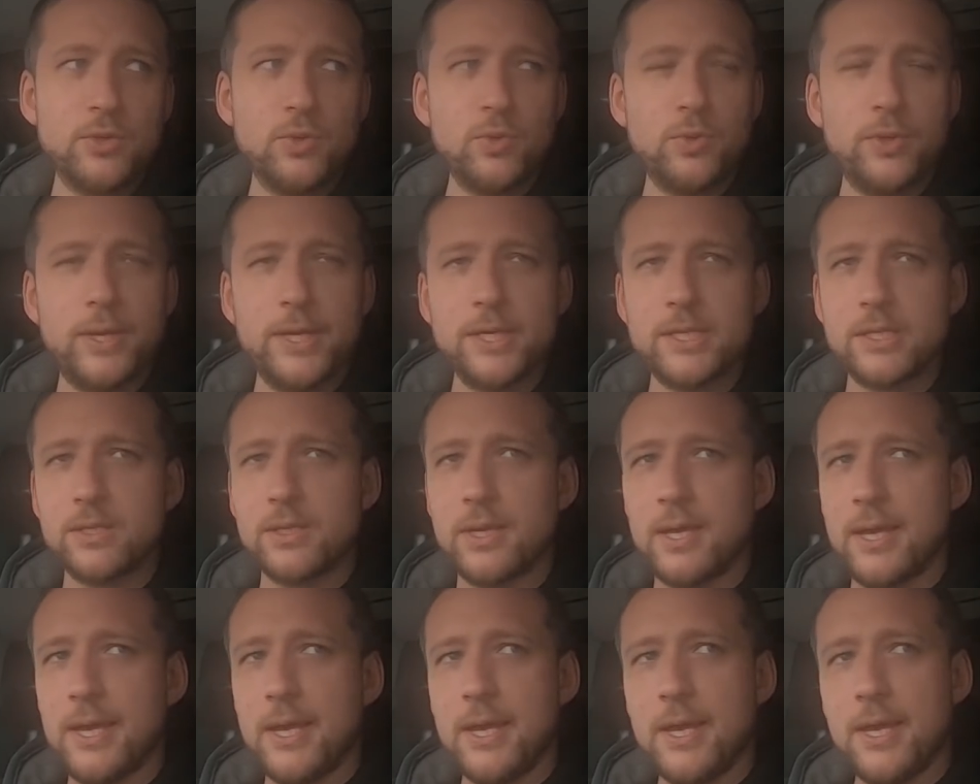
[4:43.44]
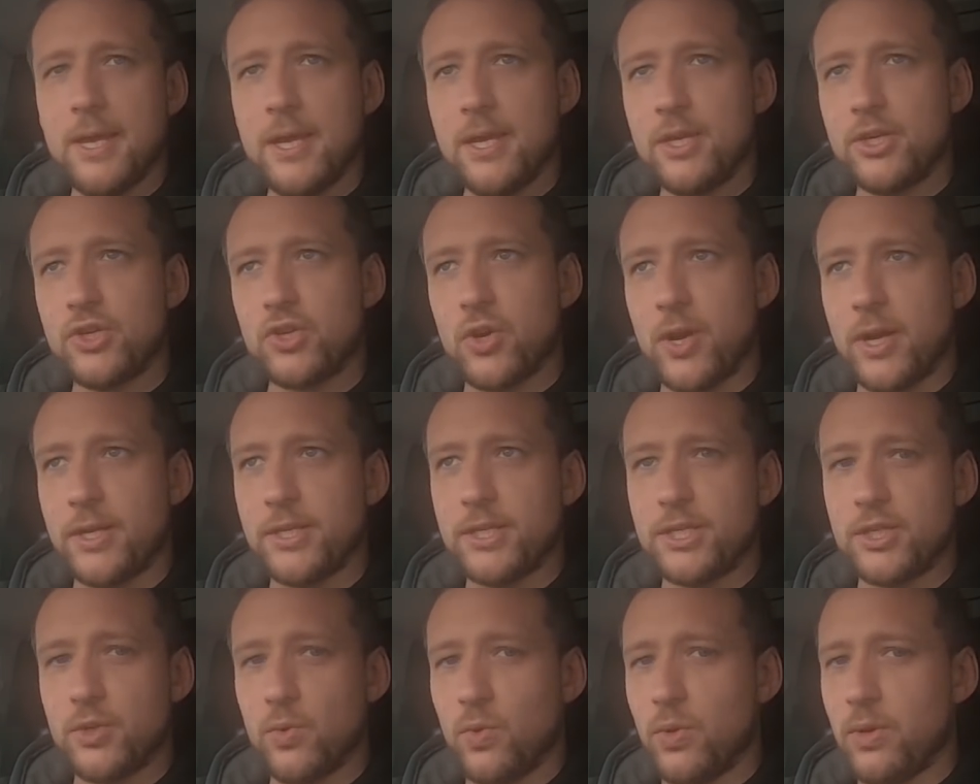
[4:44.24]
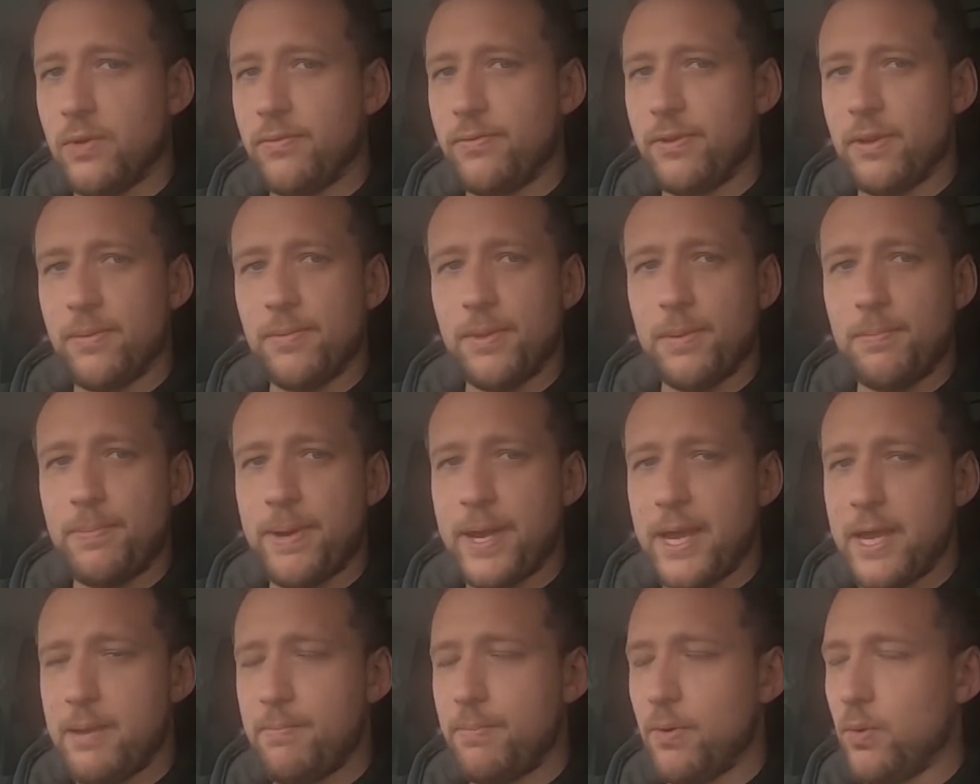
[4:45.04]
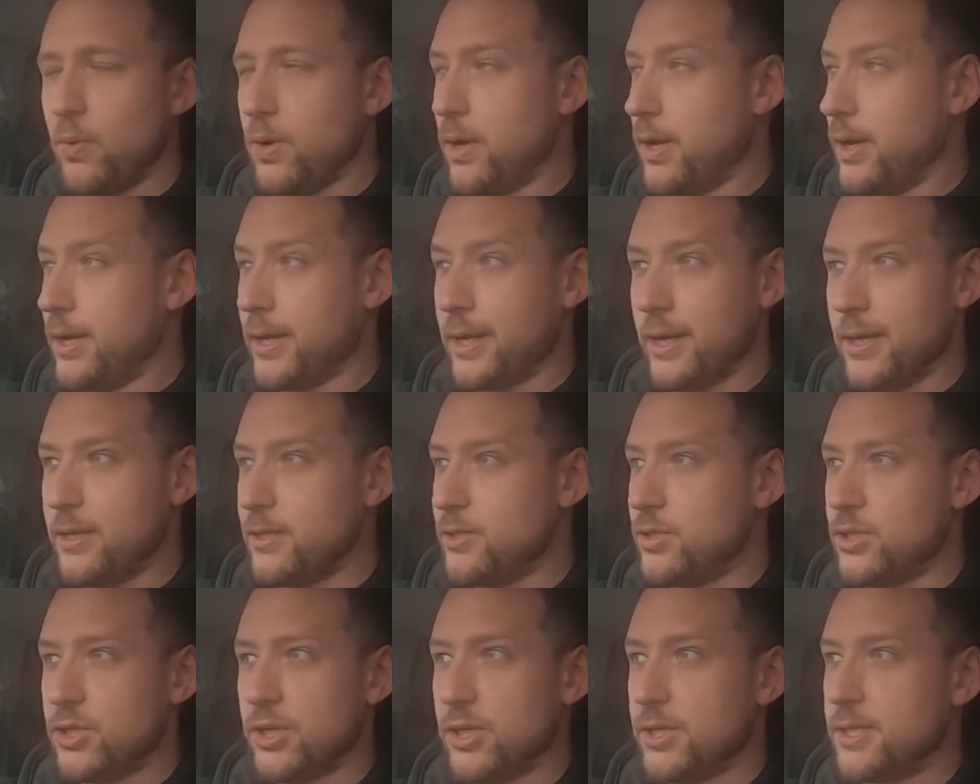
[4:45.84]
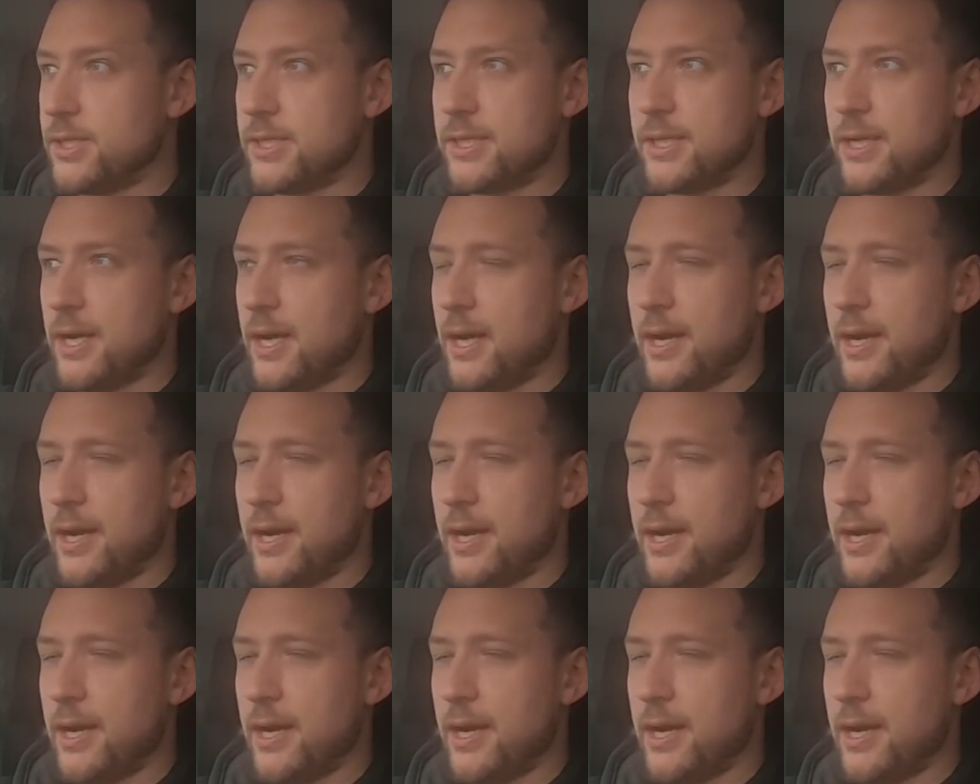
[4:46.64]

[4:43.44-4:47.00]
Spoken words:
and all this. Trying to do all of them, the paperwork is just,